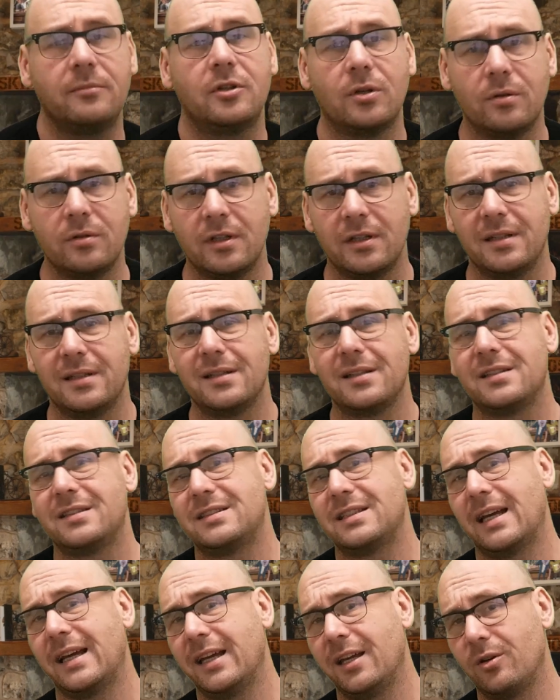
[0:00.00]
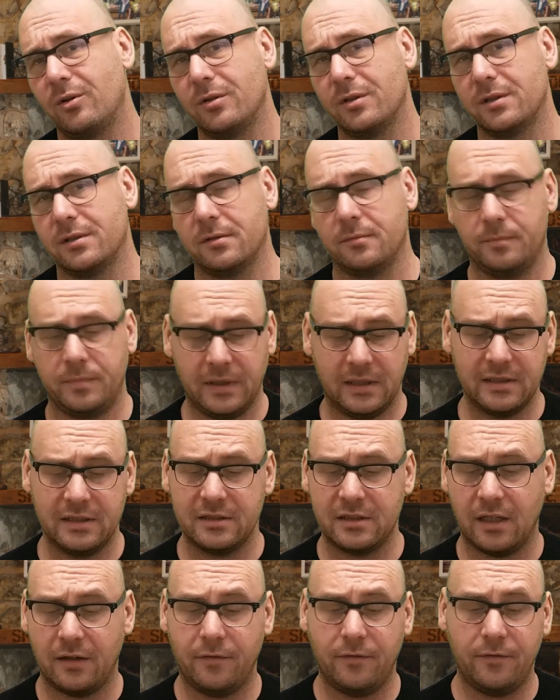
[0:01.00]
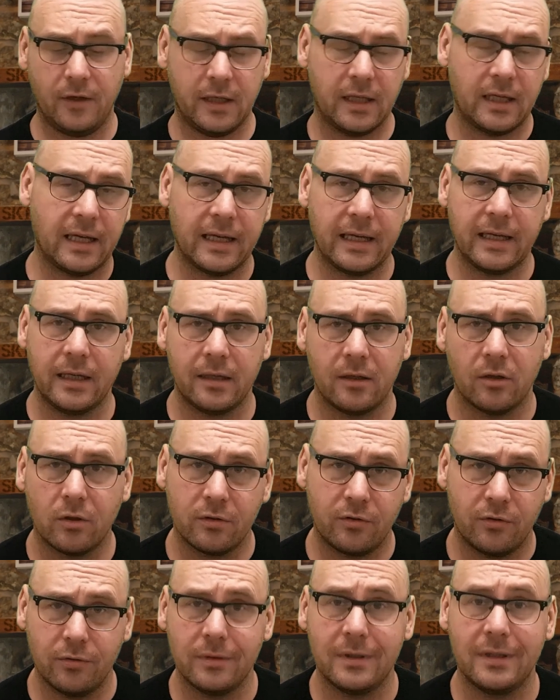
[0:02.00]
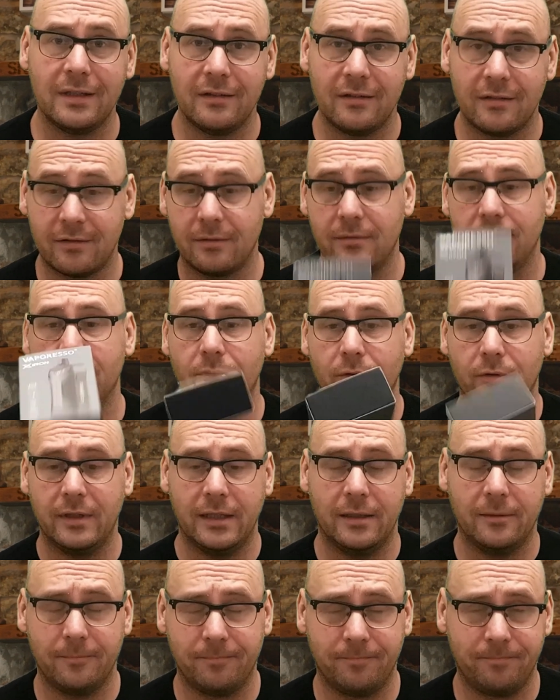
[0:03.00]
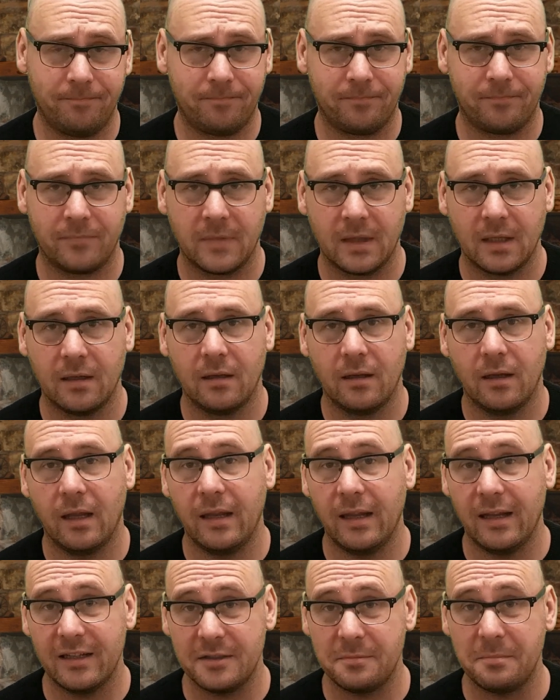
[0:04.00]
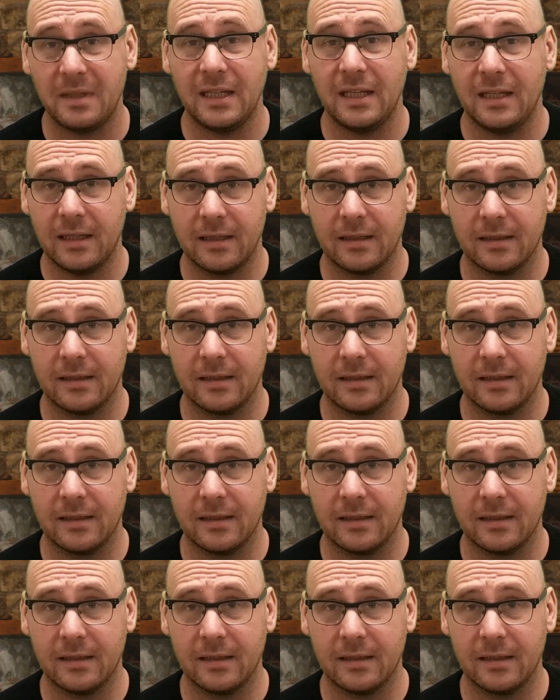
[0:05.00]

calling it XIRON because it's got a fucking I, not two E's, alright? And that's me.